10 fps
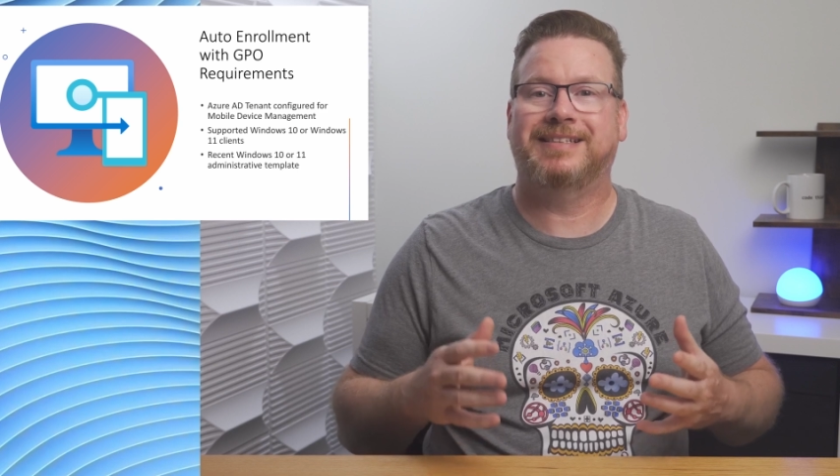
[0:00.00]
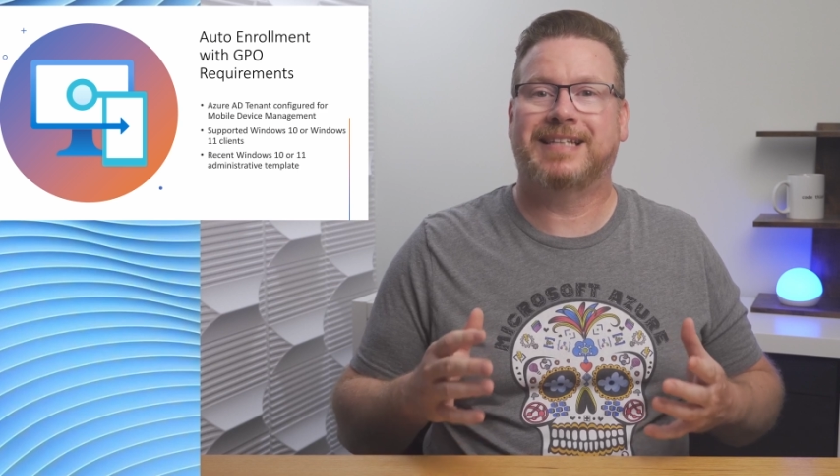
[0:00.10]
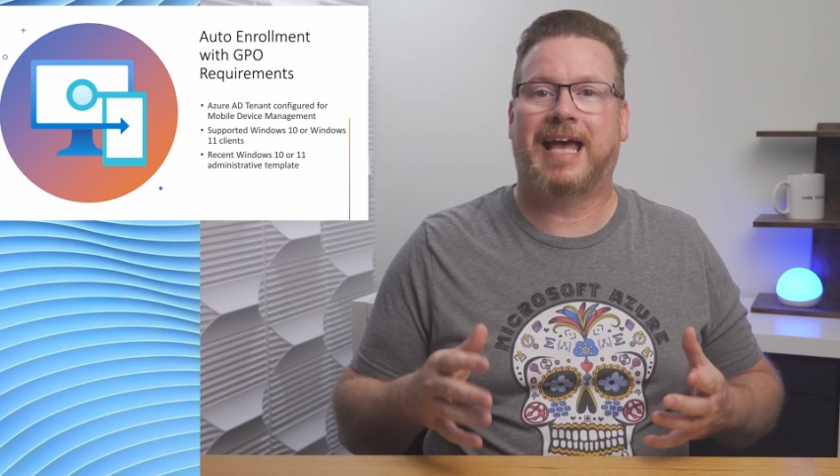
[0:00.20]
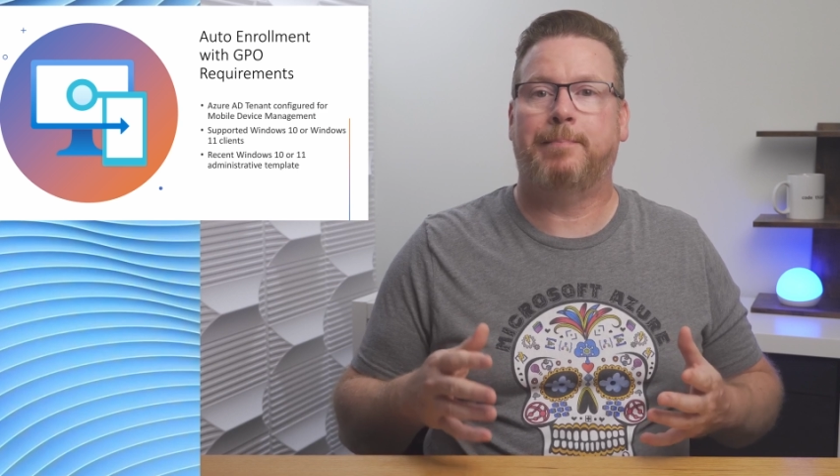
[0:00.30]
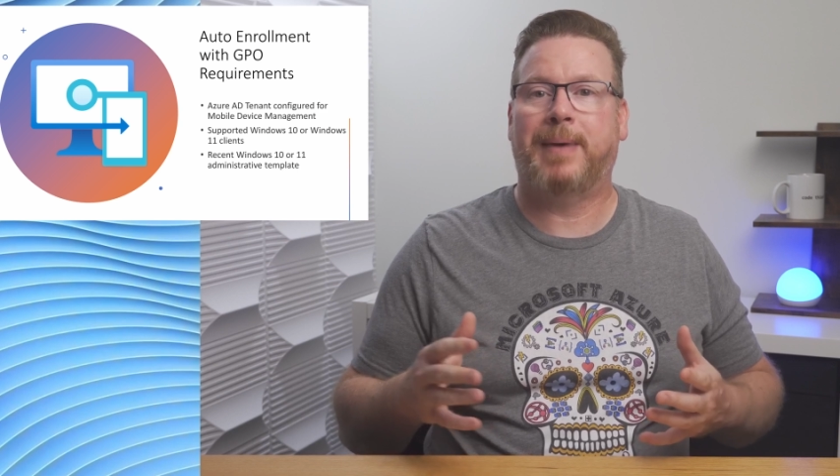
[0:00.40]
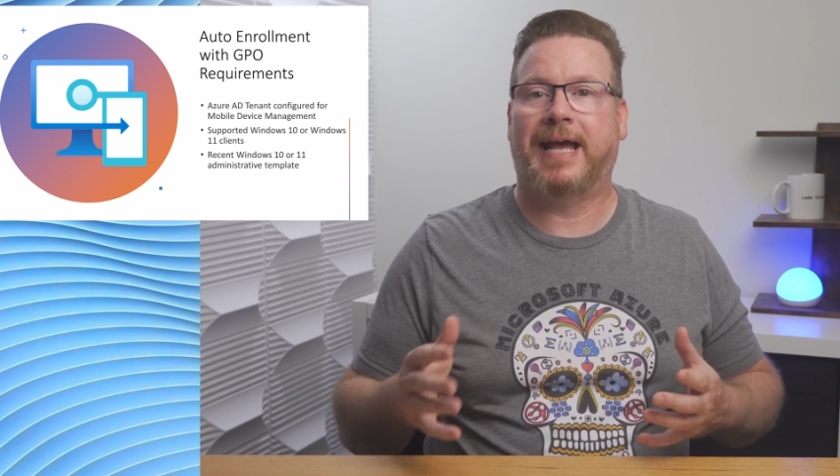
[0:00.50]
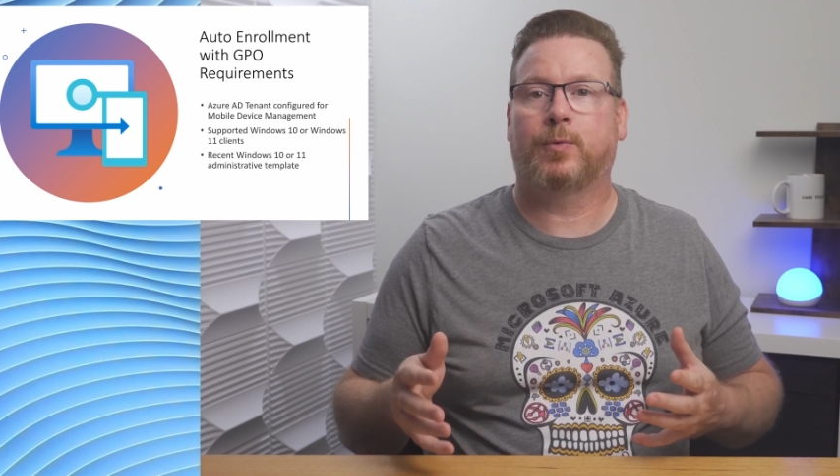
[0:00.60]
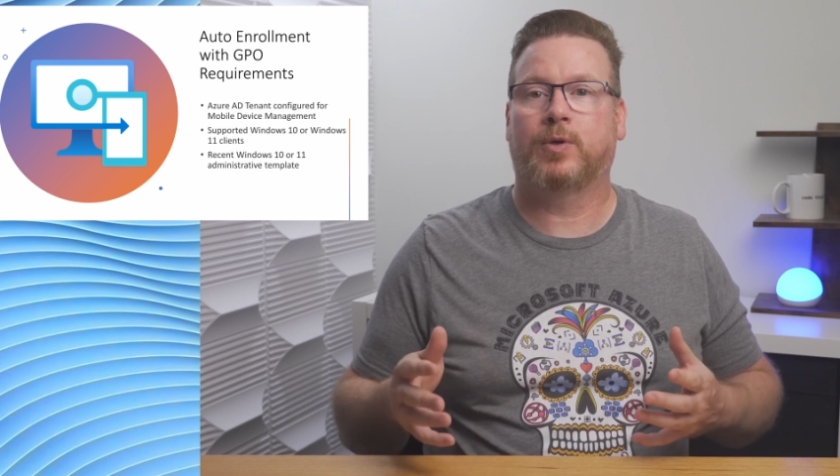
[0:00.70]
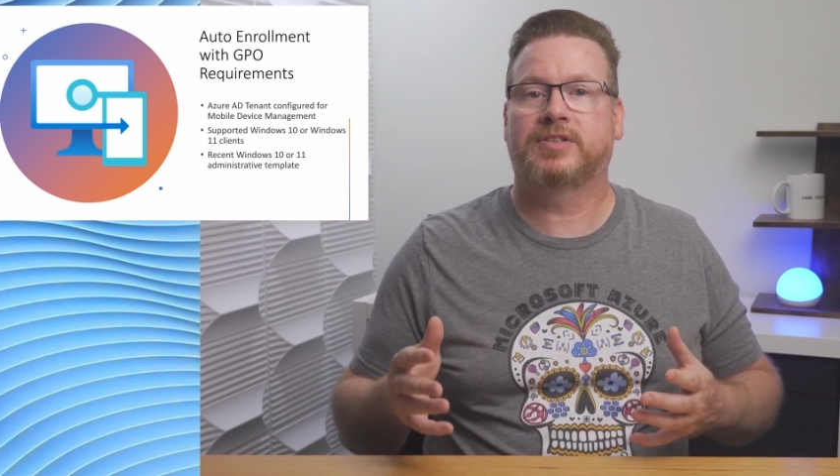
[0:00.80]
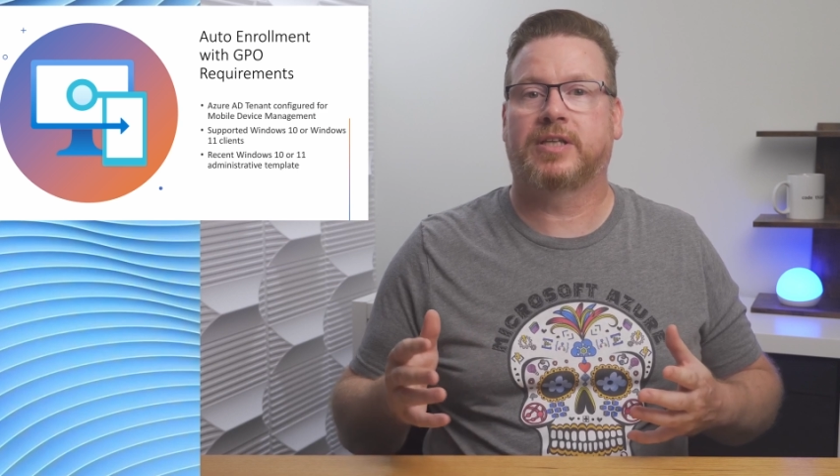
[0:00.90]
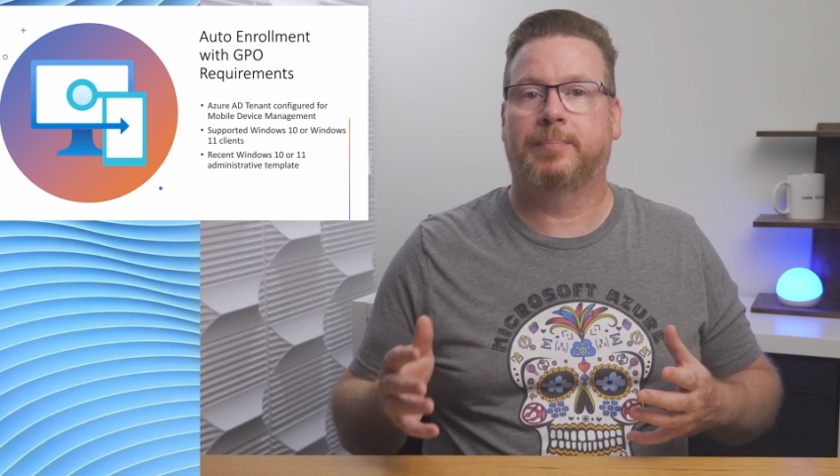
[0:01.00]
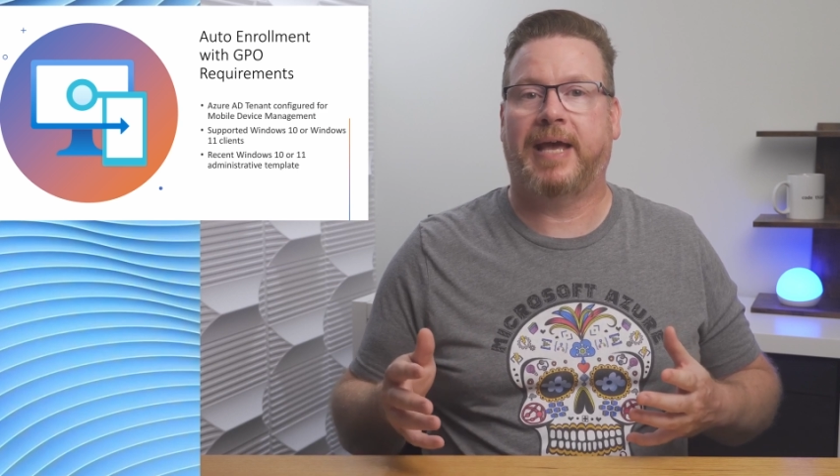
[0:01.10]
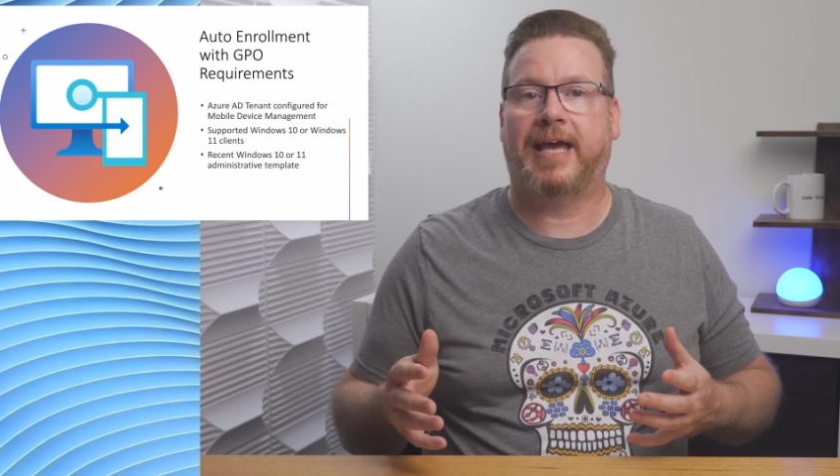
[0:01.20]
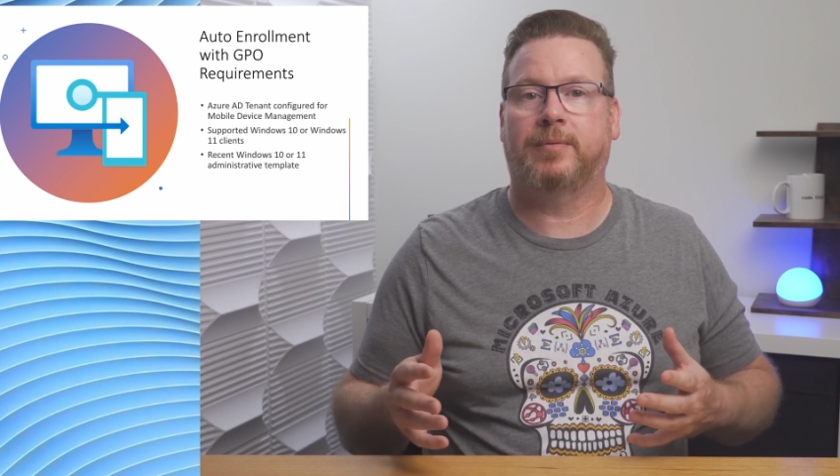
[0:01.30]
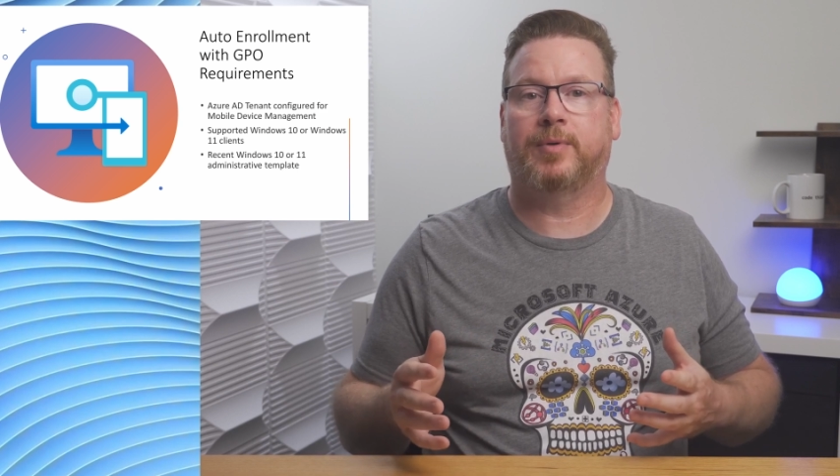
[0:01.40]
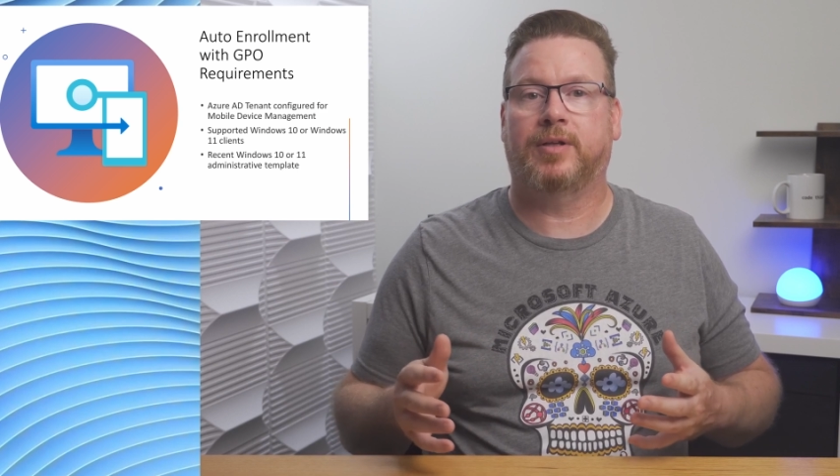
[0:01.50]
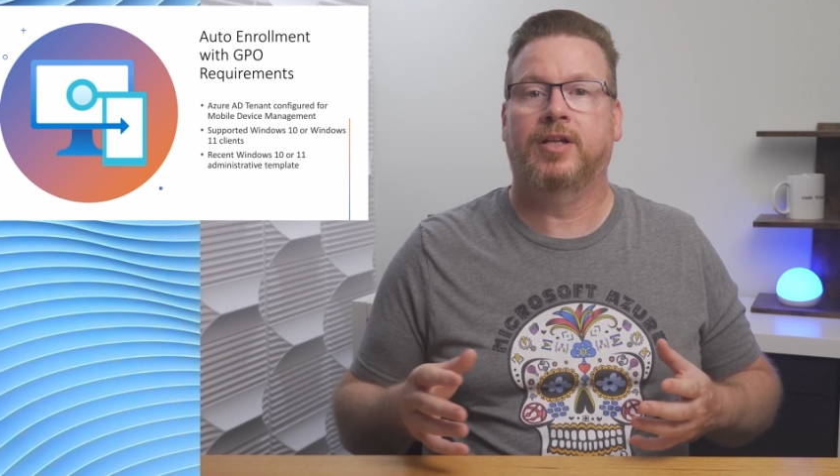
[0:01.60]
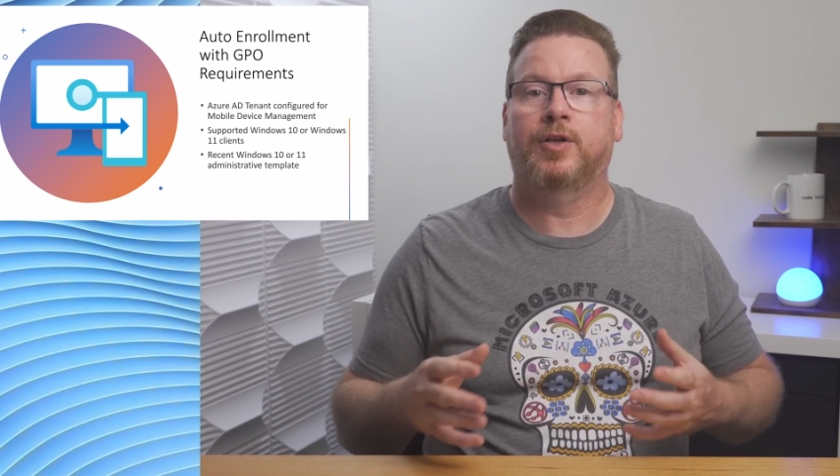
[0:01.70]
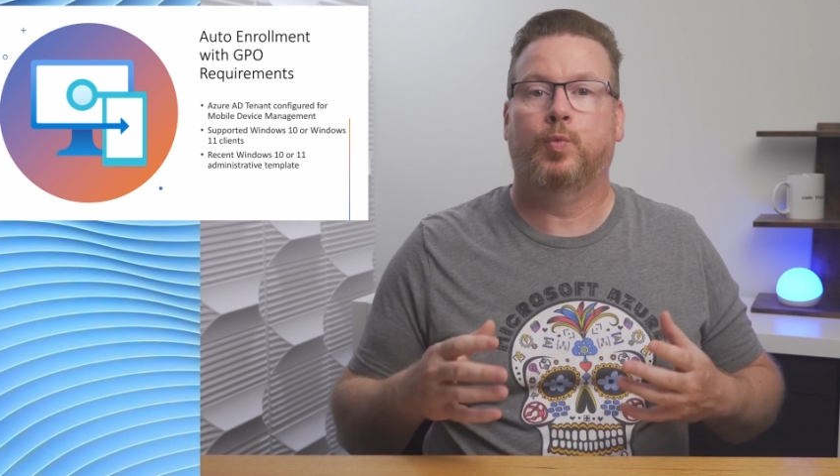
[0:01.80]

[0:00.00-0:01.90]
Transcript: is not backwards compatible